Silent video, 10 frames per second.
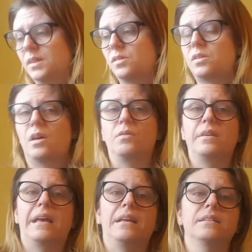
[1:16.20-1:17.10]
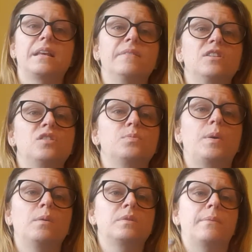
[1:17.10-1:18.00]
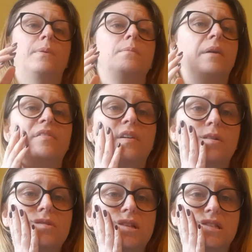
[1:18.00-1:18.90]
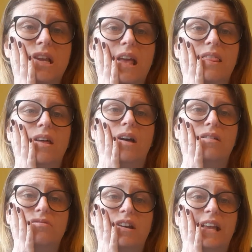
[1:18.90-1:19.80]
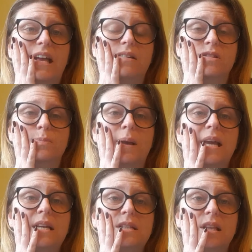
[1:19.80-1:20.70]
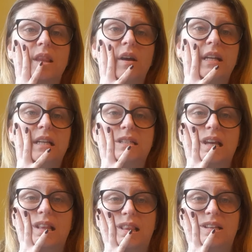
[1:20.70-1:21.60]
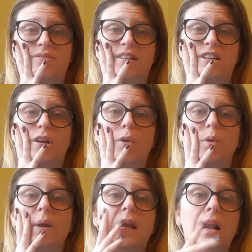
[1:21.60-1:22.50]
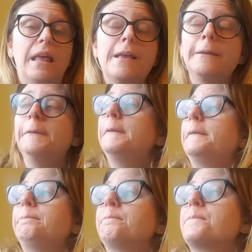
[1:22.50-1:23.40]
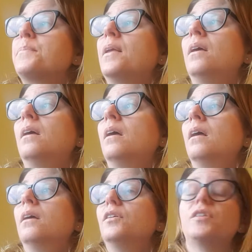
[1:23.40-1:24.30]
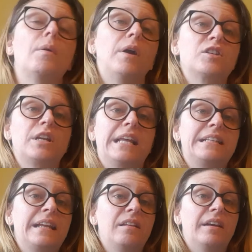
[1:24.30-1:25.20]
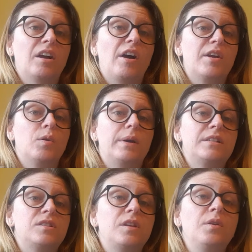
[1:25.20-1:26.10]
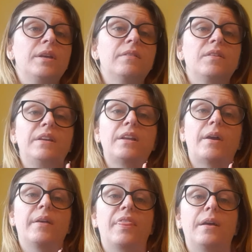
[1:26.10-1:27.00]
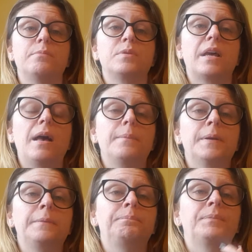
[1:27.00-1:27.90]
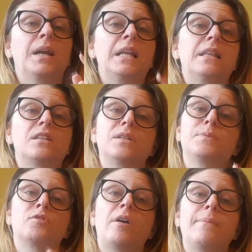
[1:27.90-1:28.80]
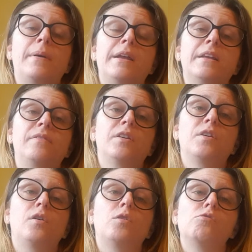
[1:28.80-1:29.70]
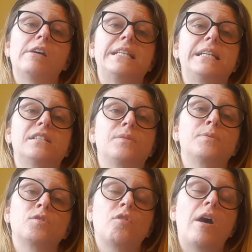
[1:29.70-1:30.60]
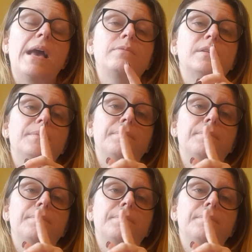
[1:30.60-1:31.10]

so yeah, something's just popped up on my phone to say that I've run out of space and that I need to end this video quickly. So I shall end it like I always do. Give the video a thumbs up. Click the subscribe button if you're not already subscribed.